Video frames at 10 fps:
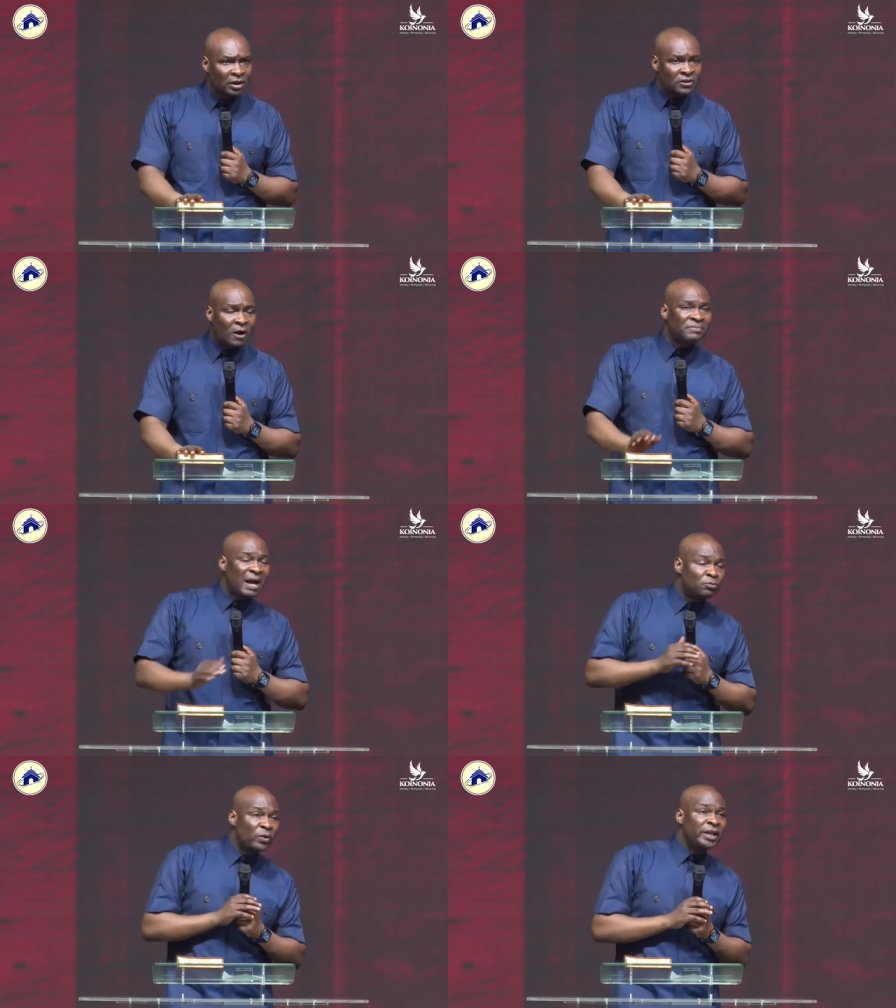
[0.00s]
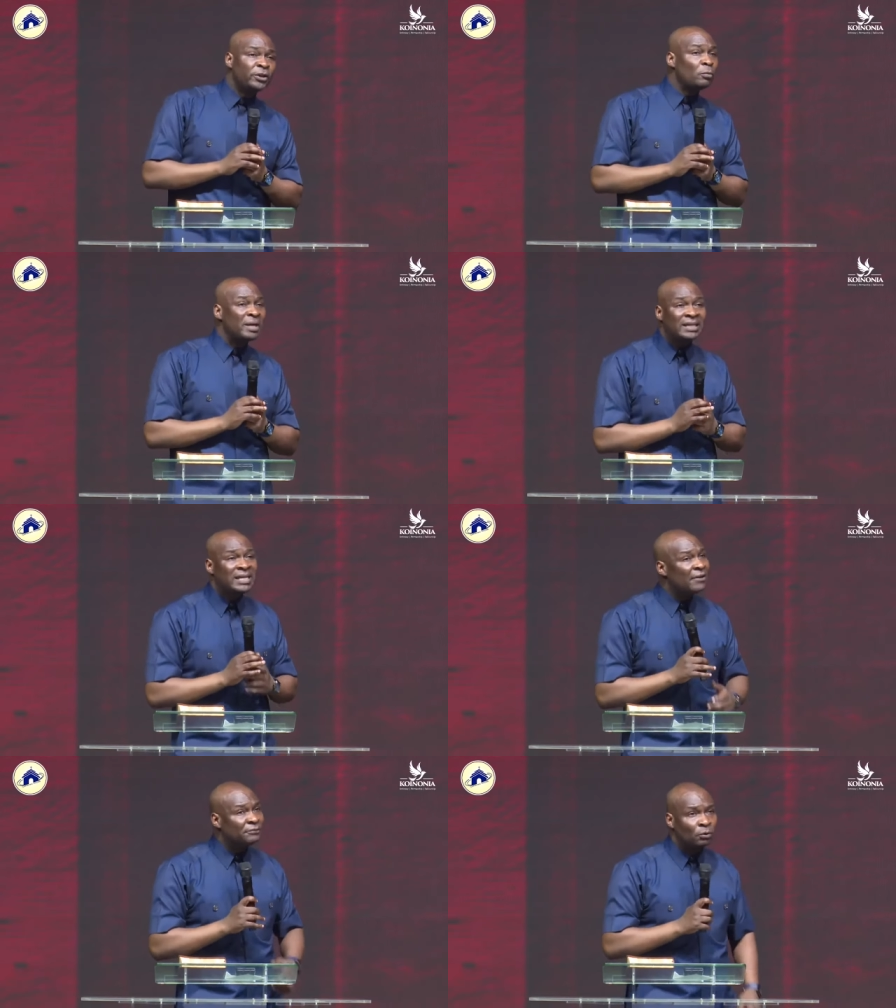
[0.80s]
Sometimes we need to be
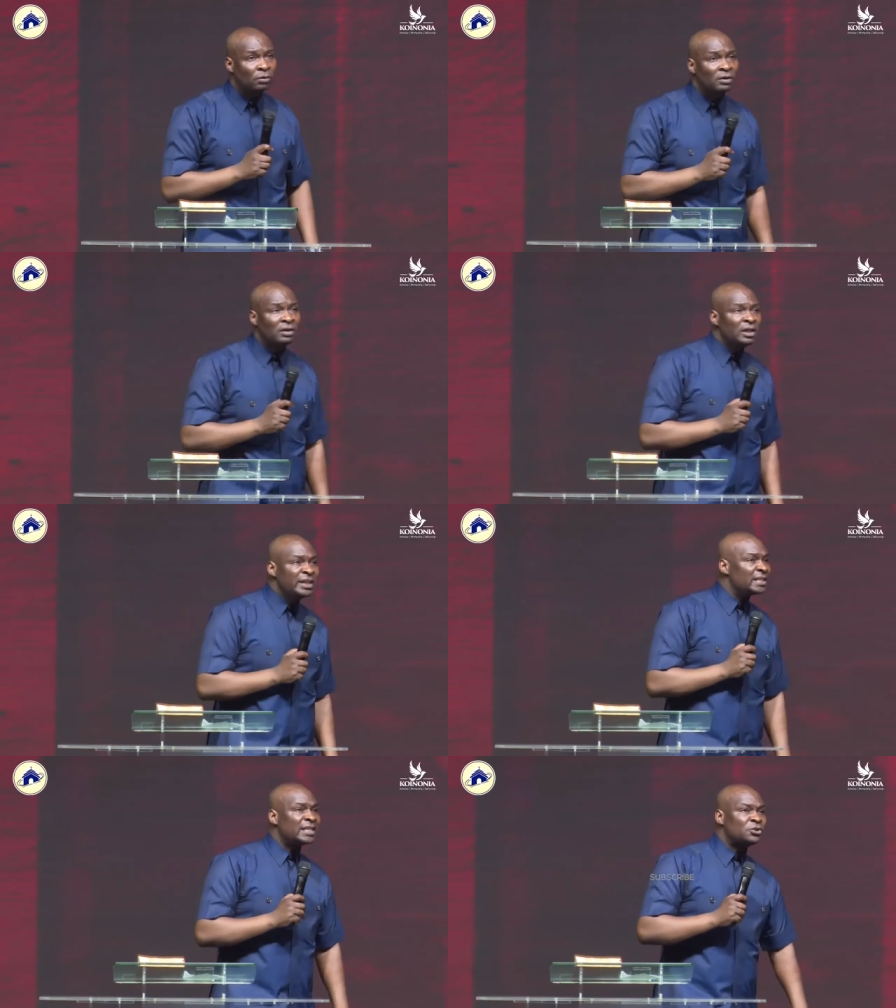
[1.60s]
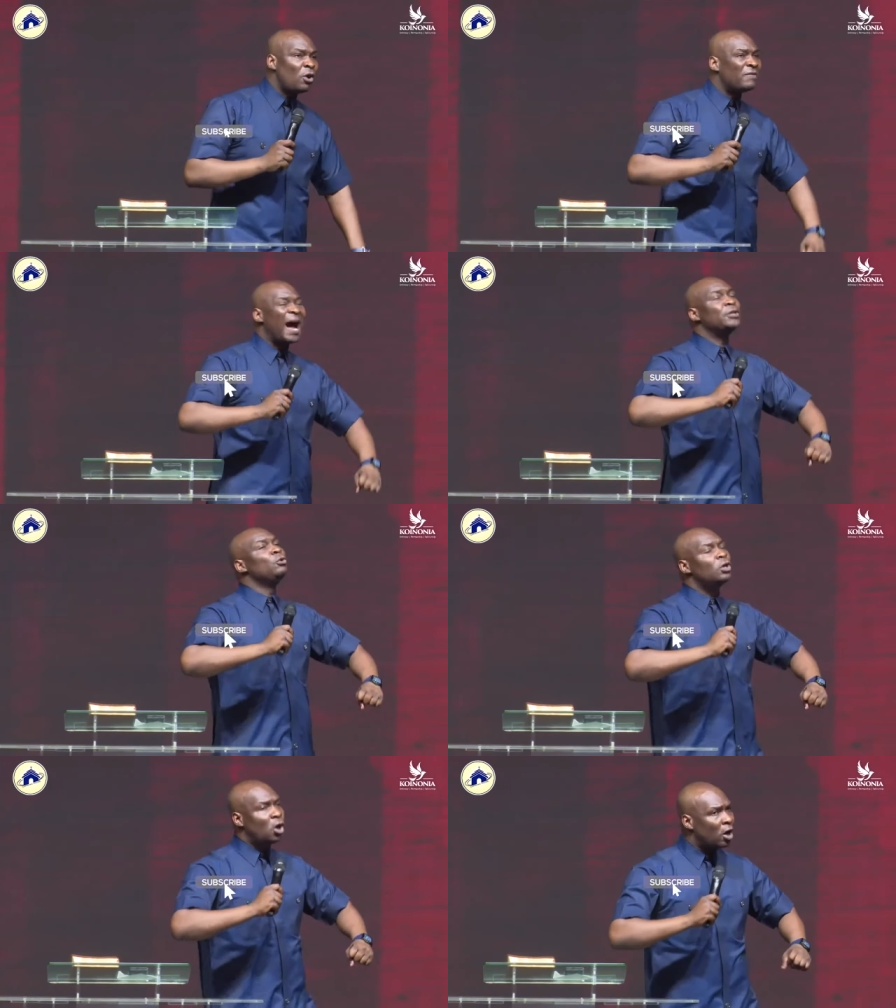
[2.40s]
careful. This issue of, are
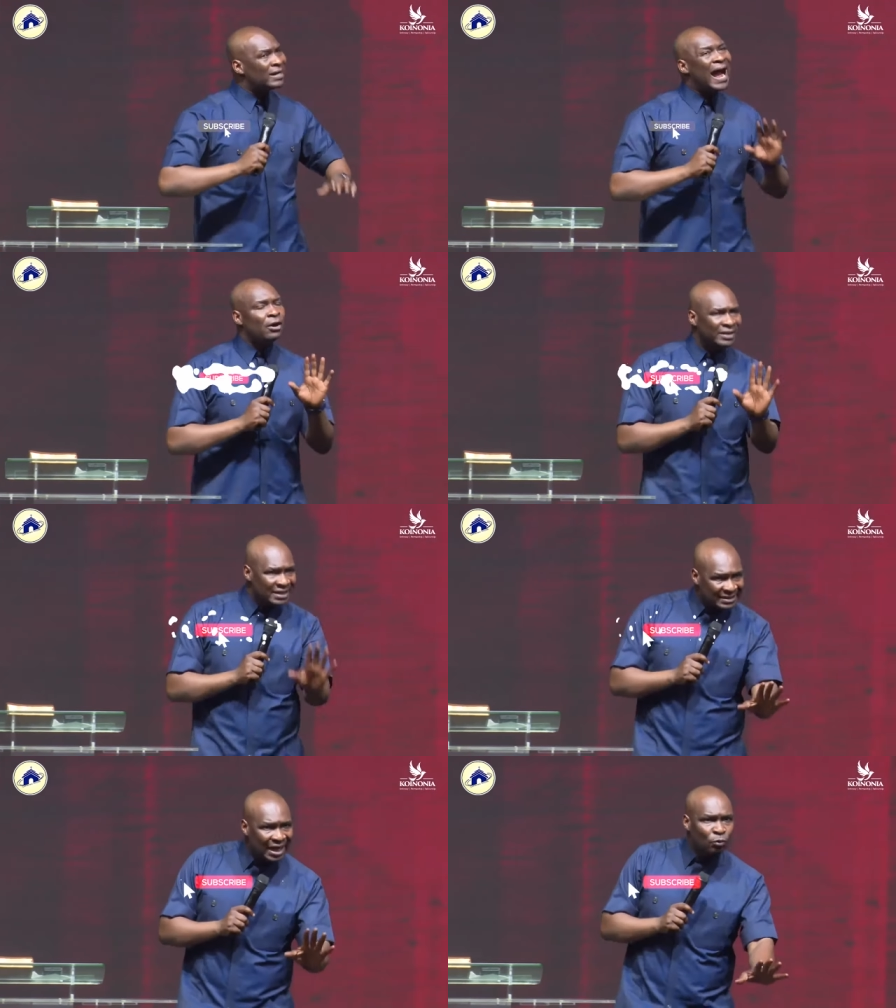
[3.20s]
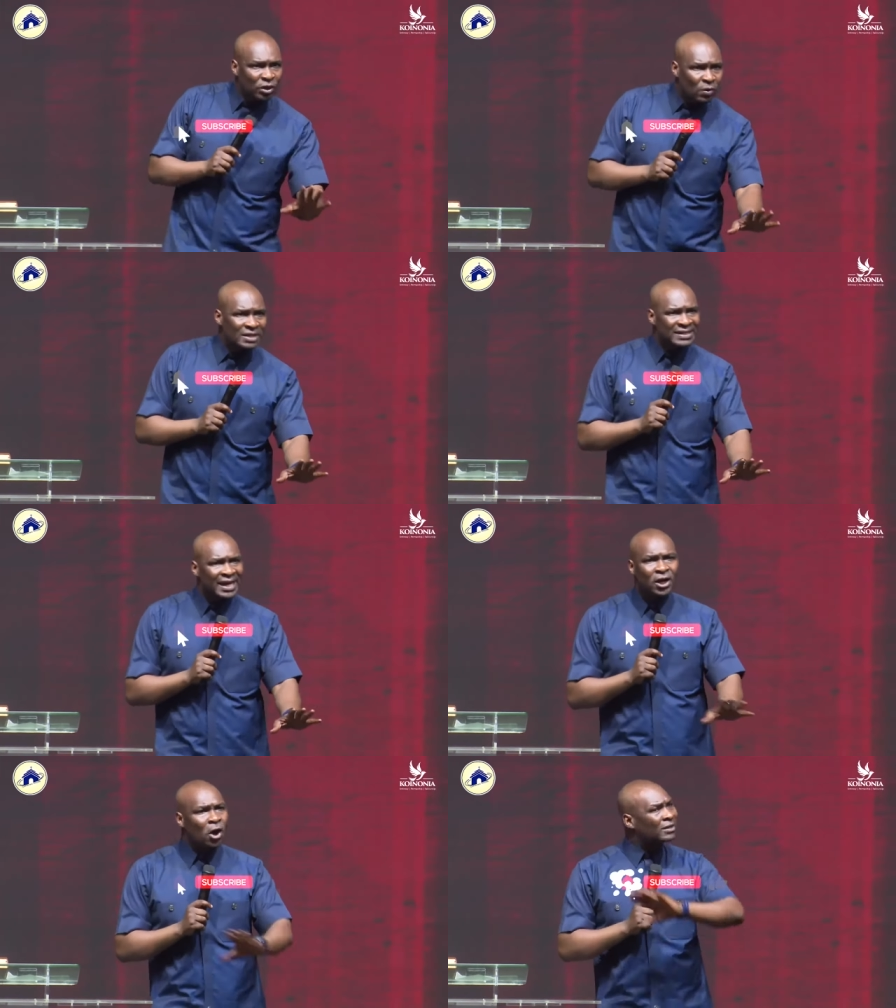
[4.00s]
you God? I understand what we are
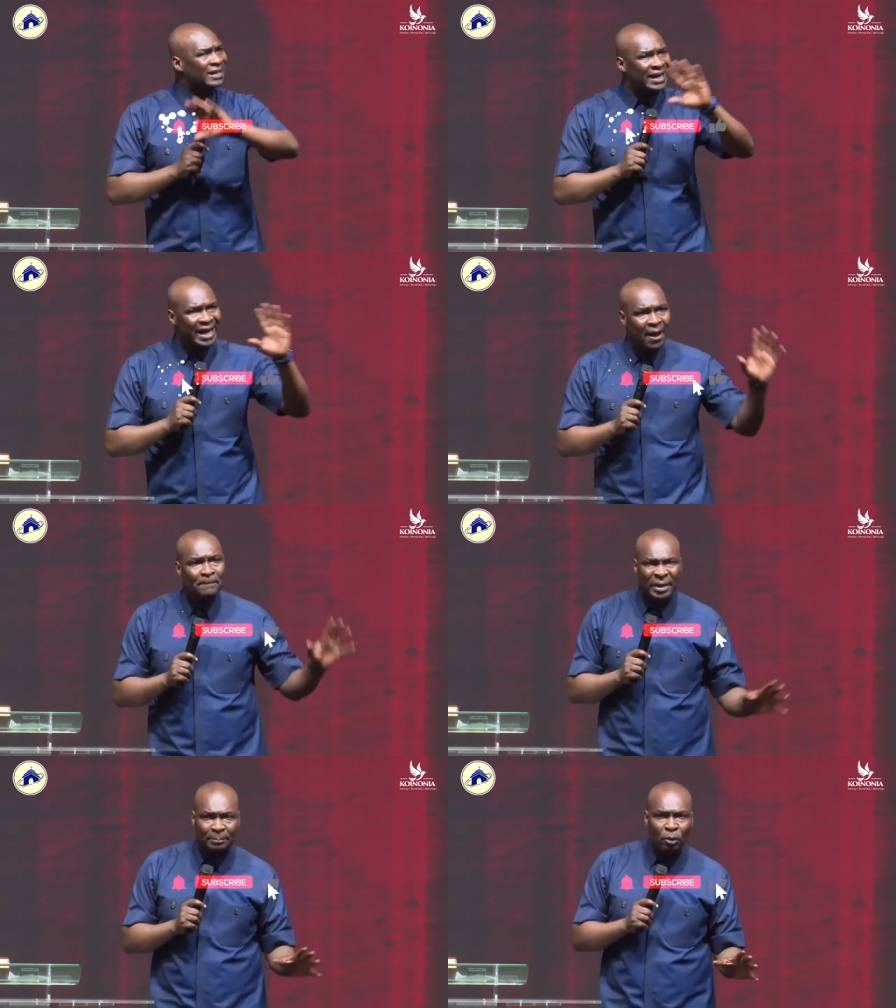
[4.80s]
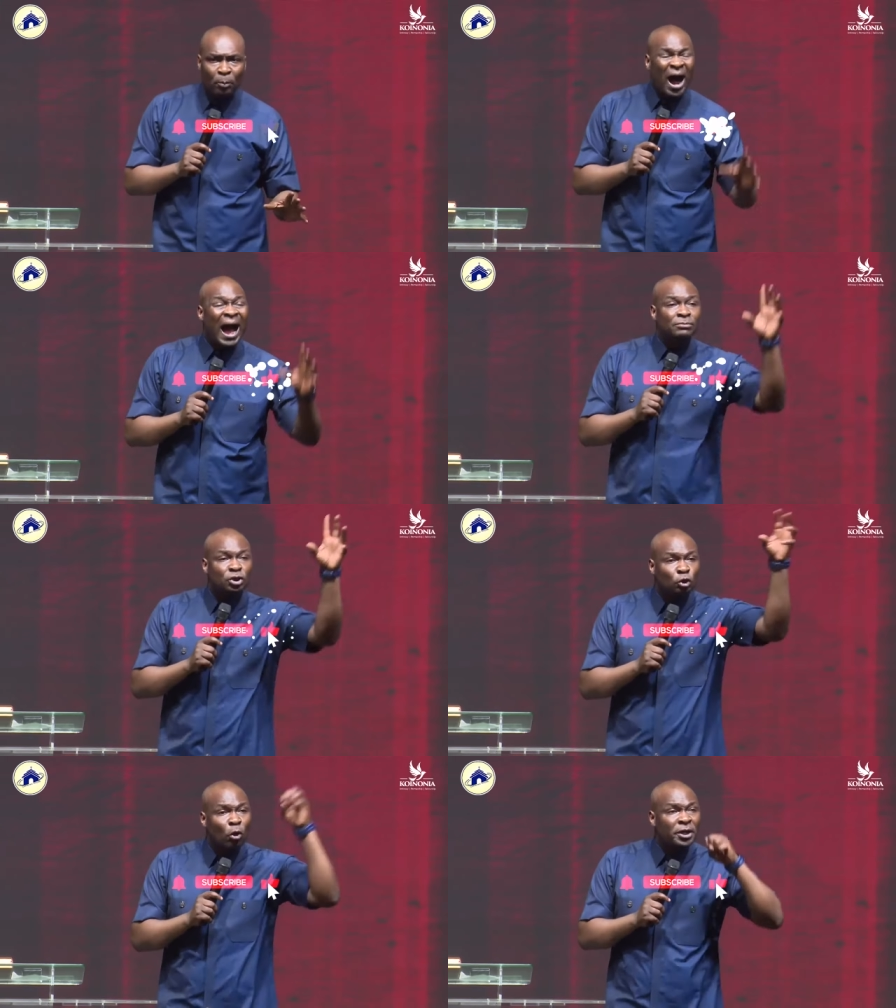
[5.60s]
saying. God can help people, but I'm
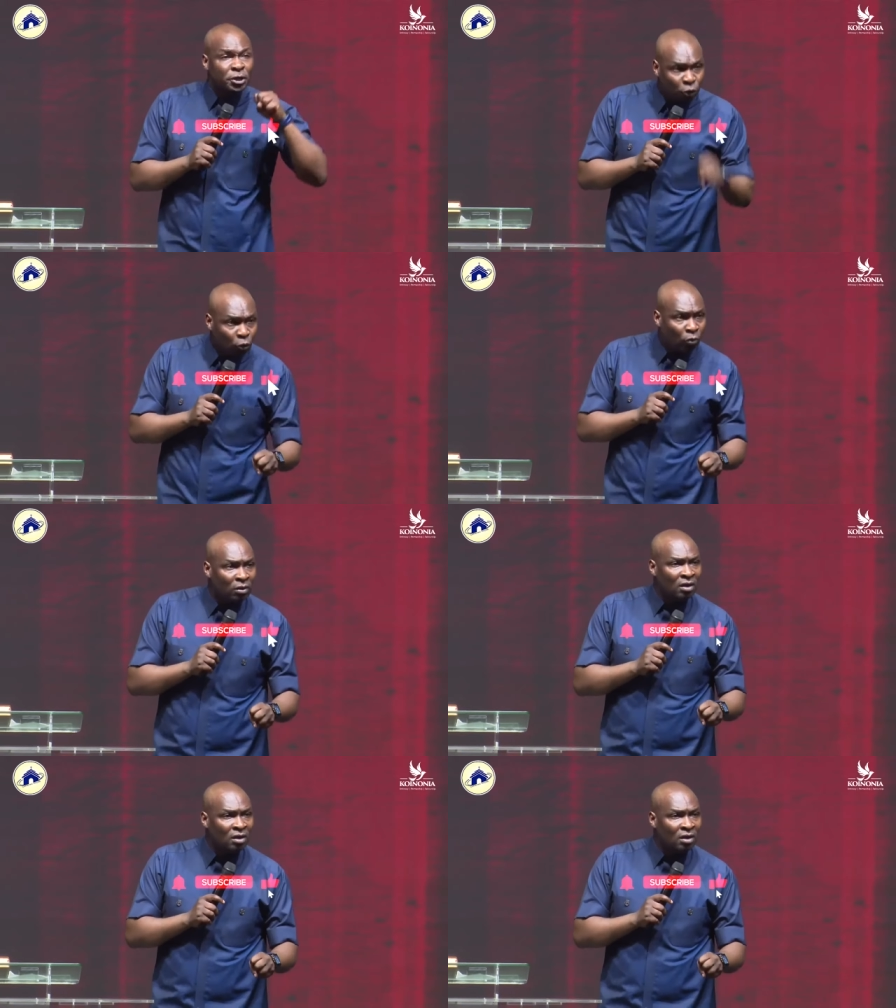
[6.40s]
showing you